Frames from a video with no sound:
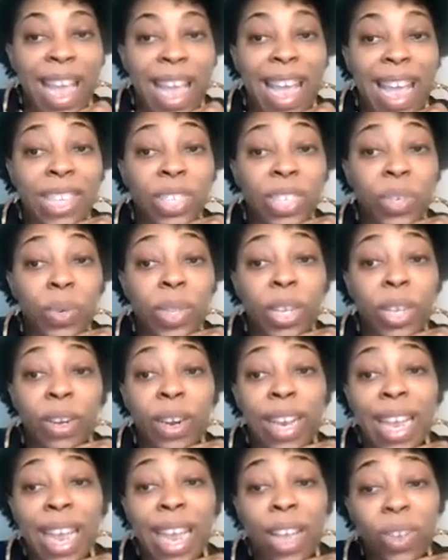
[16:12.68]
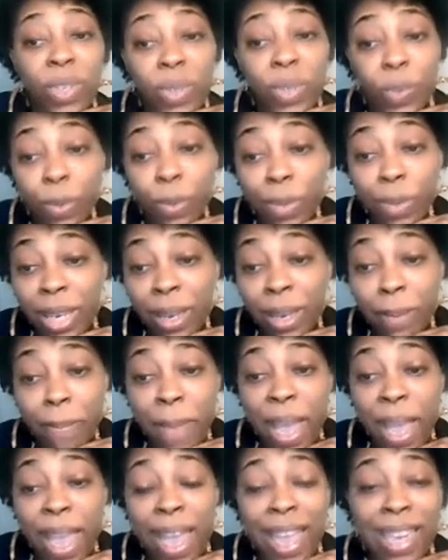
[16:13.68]
And so their accounts were being
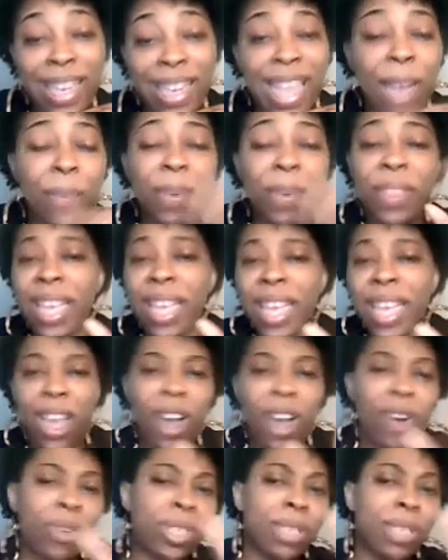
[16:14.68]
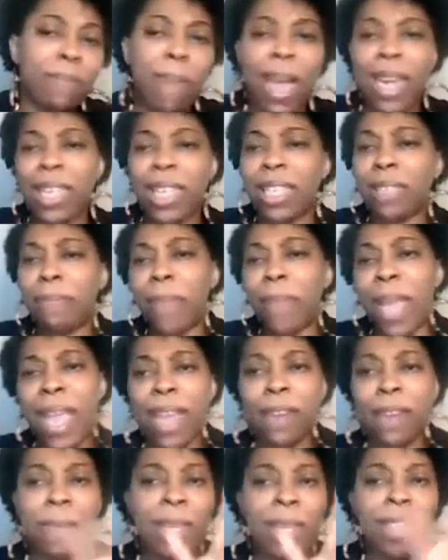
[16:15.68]
banned. They were thinking, oh, somebody is
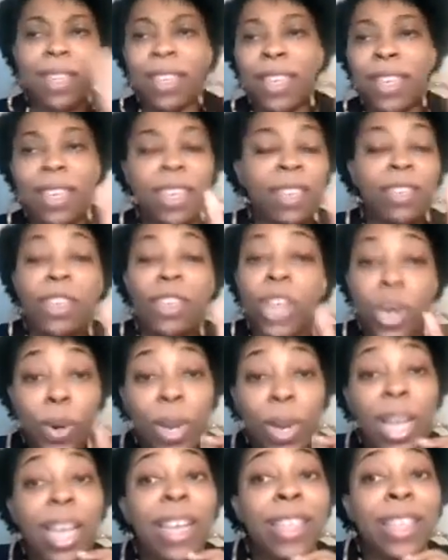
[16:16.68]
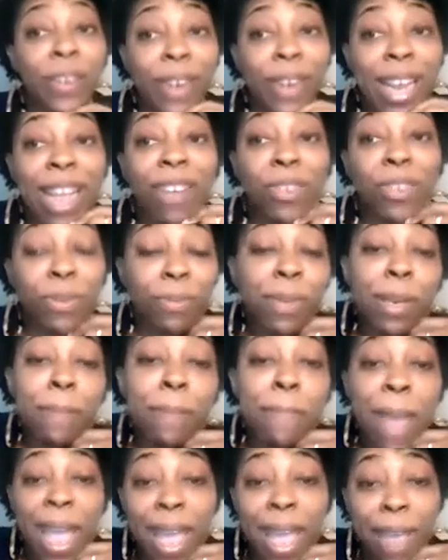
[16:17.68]
banning me. Da, da, da. No, their accounts were
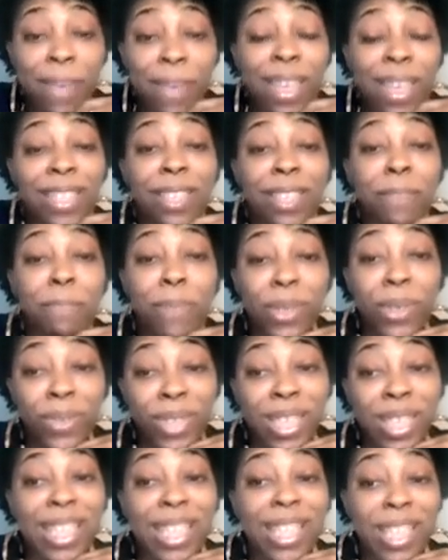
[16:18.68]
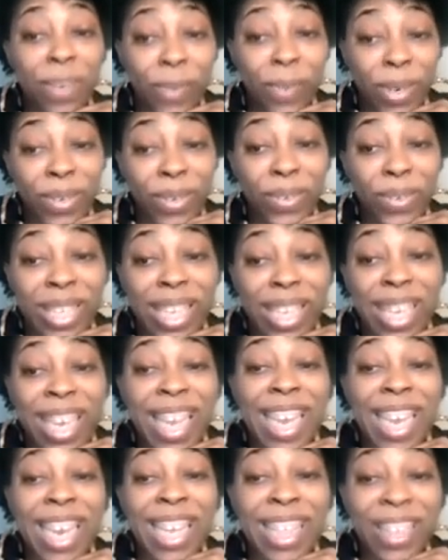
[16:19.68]
being banned because of the music that they were using
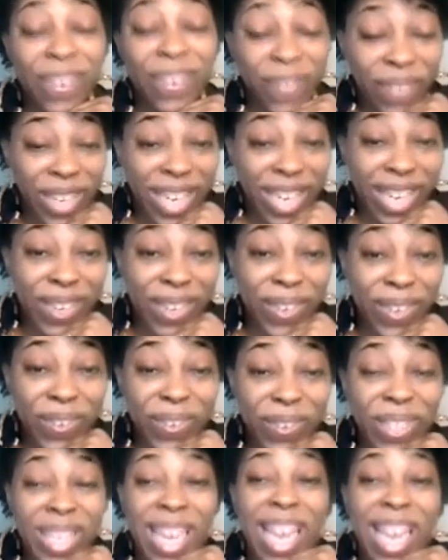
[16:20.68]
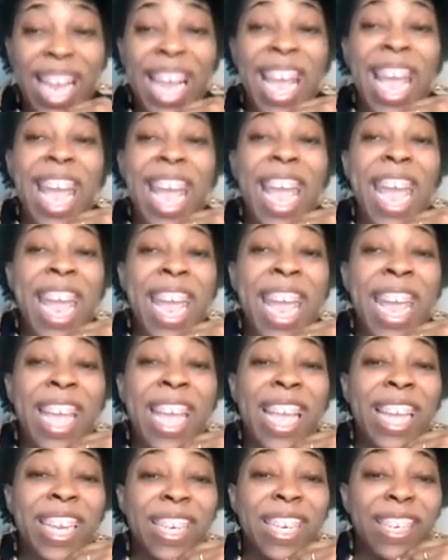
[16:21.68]
in their videos.
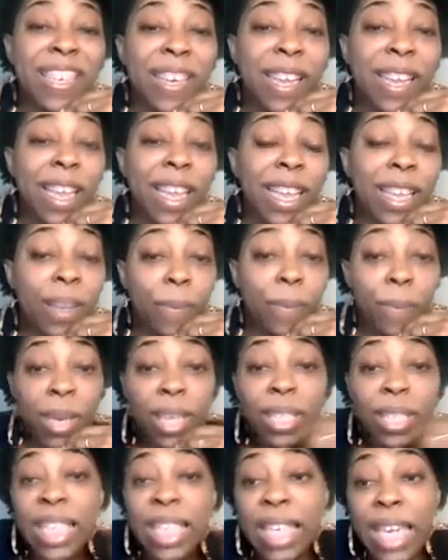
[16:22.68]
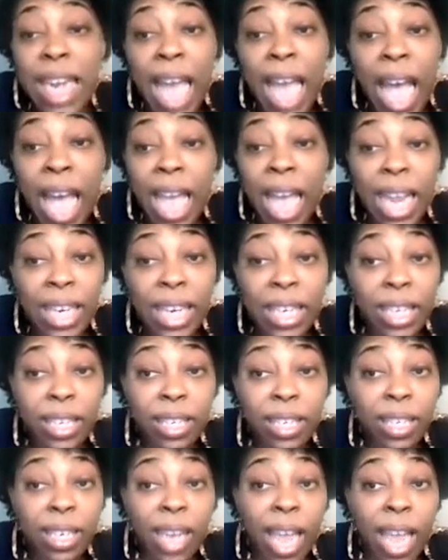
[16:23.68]
And it's not
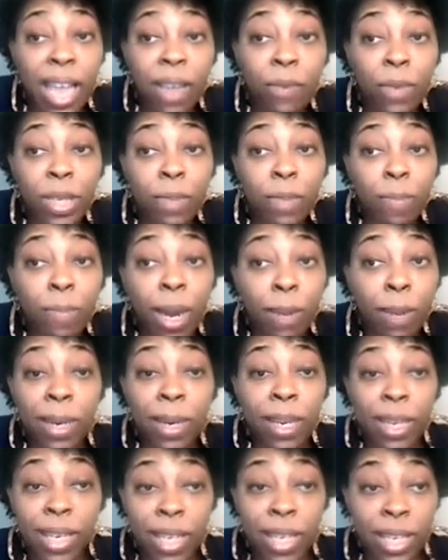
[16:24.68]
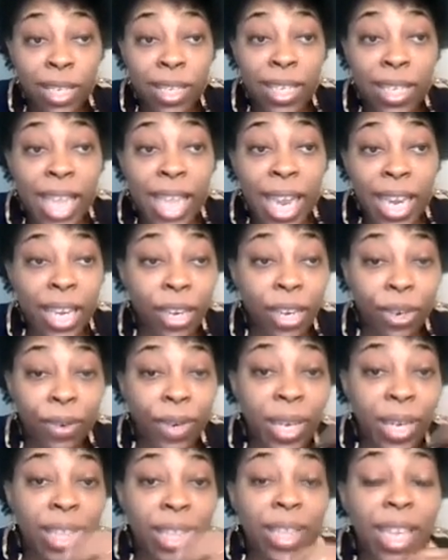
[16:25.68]
like it was publicly stated or
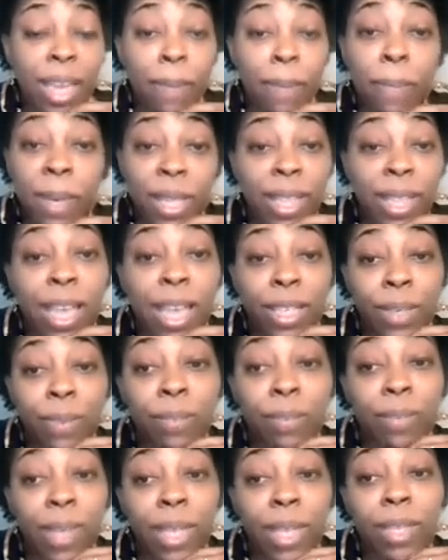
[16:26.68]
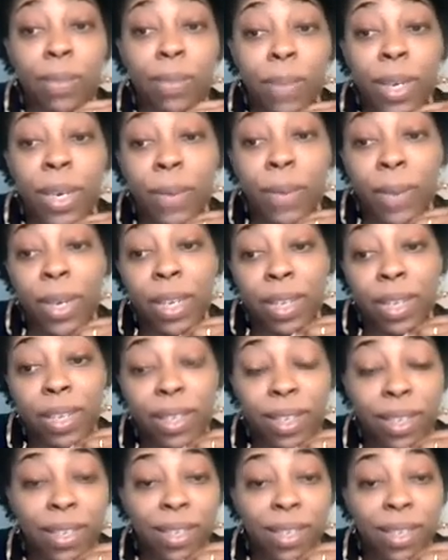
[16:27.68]
anything, but that's what it was.